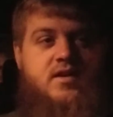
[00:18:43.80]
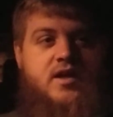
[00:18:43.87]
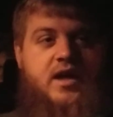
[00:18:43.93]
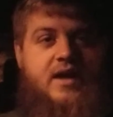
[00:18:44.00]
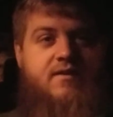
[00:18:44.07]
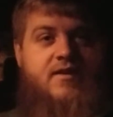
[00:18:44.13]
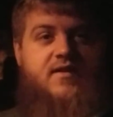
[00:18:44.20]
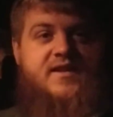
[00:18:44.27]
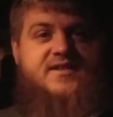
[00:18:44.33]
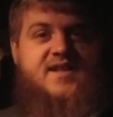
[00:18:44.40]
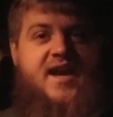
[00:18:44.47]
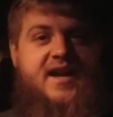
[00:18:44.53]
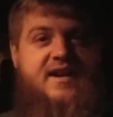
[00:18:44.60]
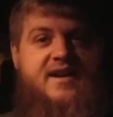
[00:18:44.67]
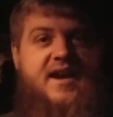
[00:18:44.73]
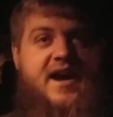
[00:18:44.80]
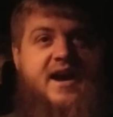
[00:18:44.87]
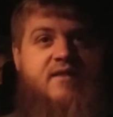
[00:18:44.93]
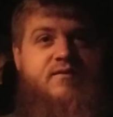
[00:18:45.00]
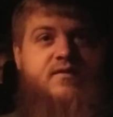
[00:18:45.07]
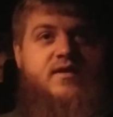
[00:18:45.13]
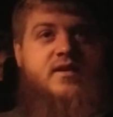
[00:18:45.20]
And then the second
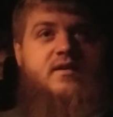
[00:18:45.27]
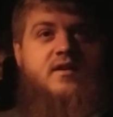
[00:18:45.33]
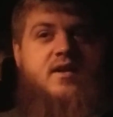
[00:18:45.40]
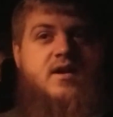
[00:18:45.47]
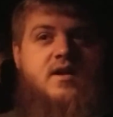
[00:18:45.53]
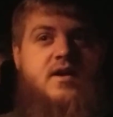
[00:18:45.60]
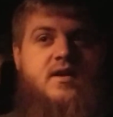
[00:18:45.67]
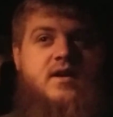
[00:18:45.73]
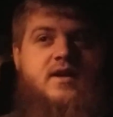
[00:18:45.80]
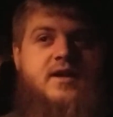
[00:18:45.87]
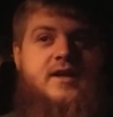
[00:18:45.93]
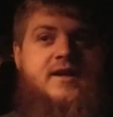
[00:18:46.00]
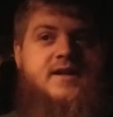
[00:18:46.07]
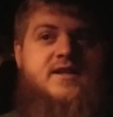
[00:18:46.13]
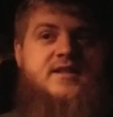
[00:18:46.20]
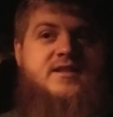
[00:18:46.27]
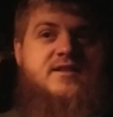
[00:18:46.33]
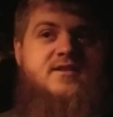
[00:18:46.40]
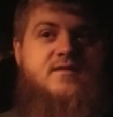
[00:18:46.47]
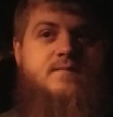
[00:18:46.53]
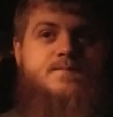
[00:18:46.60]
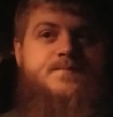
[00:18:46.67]
half is